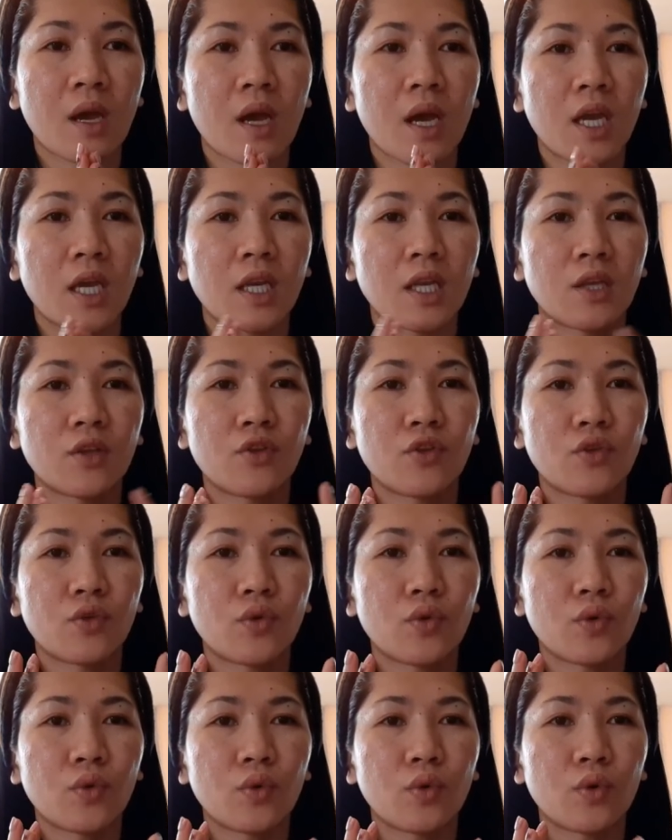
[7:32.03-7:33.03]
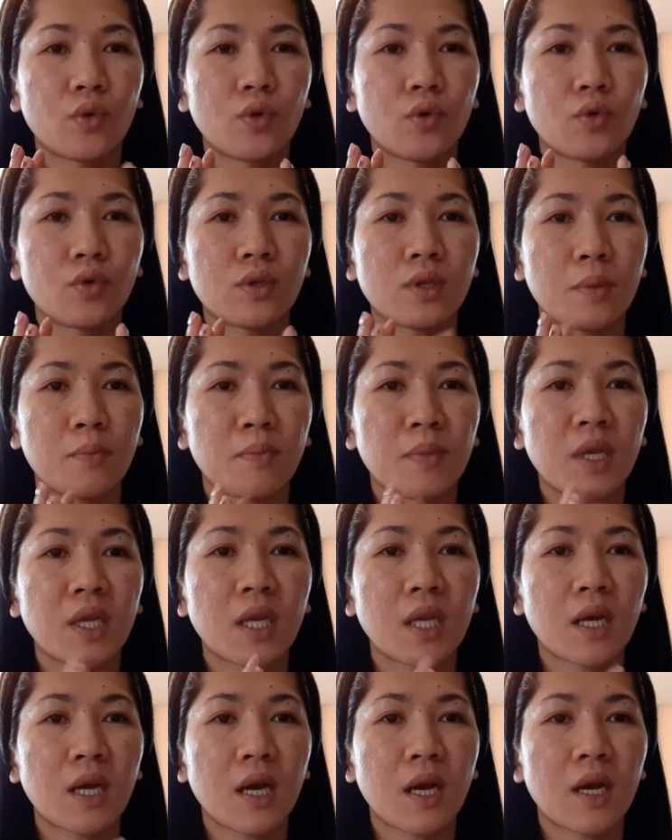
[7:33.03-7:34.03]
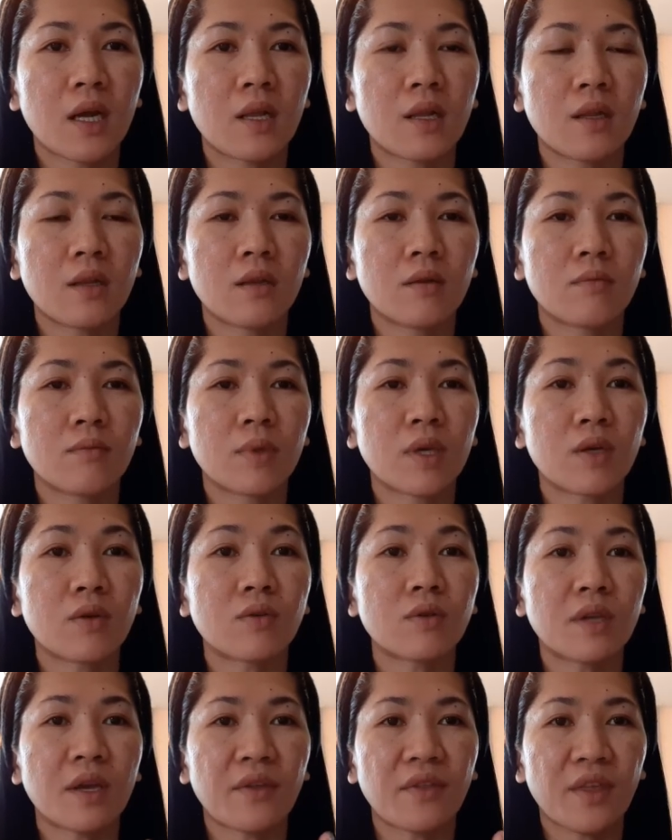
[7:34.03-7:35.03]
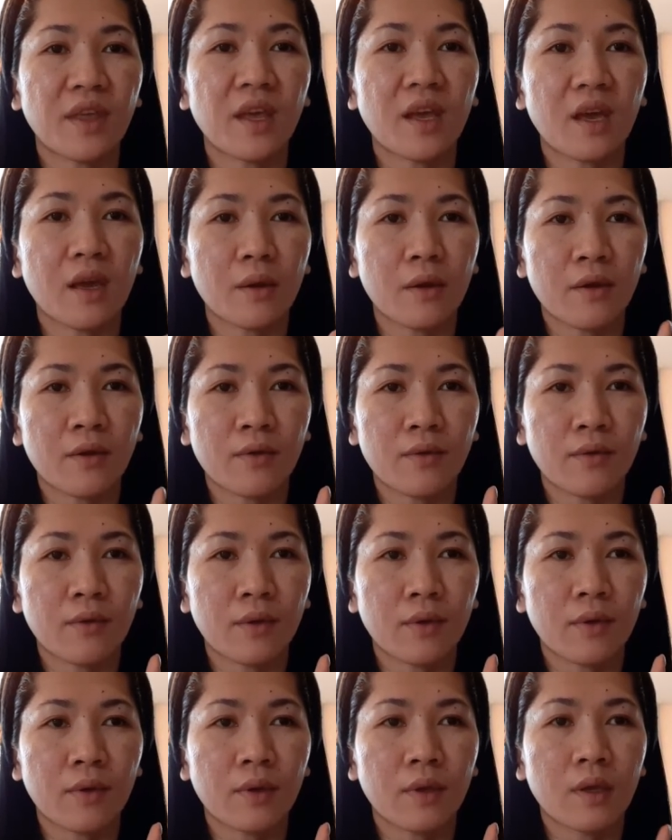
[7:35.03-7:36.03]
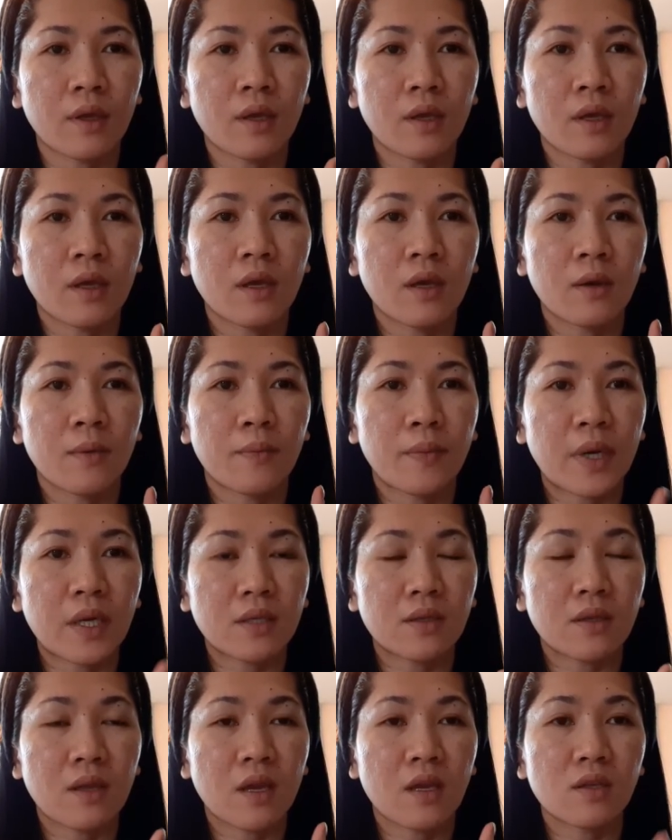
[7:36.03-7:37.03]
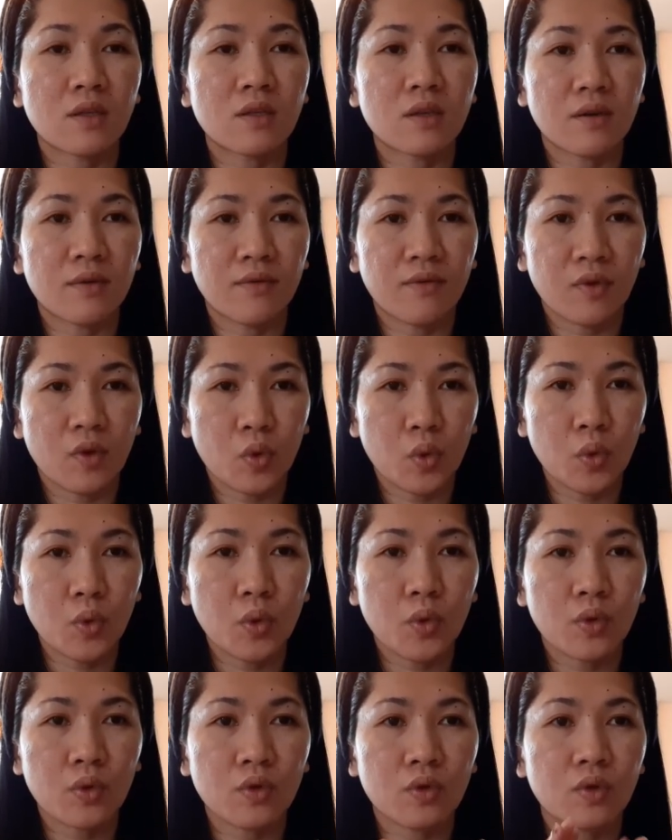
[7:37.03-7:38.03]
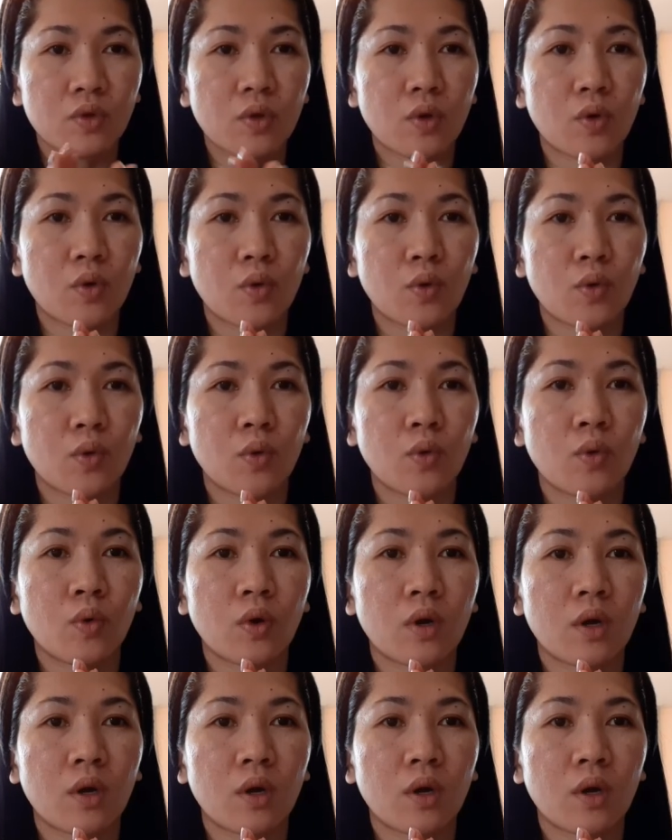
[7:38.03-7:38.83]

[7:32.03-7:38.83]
I need to do some medical, because I think I passed the interview. So